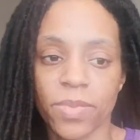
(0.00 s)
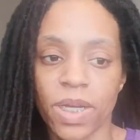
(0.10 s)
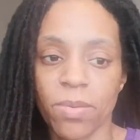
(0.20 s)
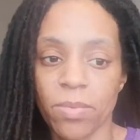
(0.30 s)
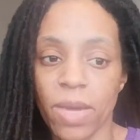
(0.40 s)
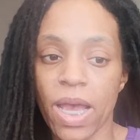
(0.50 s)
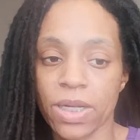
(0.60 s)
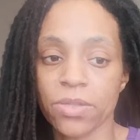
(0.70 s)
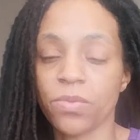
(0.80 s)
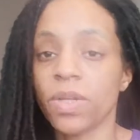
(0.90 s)
coming
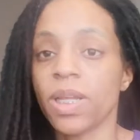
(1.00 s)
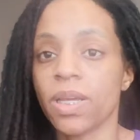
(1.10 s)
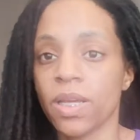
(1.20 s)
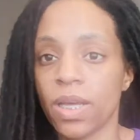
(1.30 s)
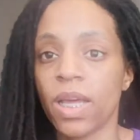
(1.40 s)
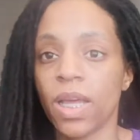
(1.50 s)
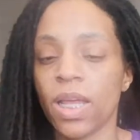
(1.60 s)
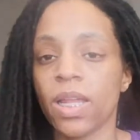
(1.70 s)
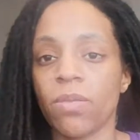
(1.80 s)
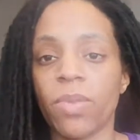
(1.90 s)
back to really
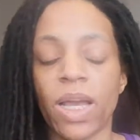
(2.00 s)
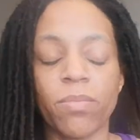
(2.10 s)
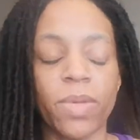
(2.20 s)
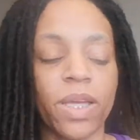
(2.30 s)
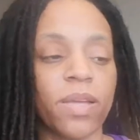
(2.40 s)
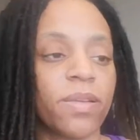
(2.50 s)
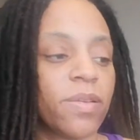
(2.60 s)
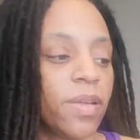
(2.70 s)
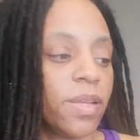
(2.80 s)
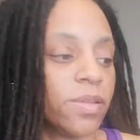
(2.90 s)
bite me,
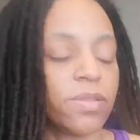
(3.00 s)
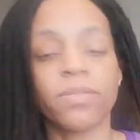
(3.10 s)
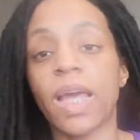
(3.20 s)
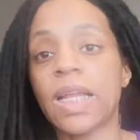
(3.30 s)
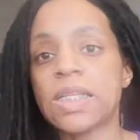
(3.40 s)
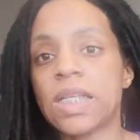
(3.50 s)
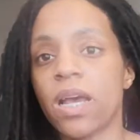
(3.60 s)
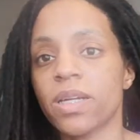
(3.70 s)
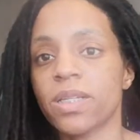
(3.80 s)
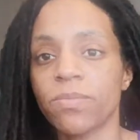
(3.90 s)
and that
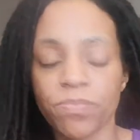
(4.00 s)
sucked.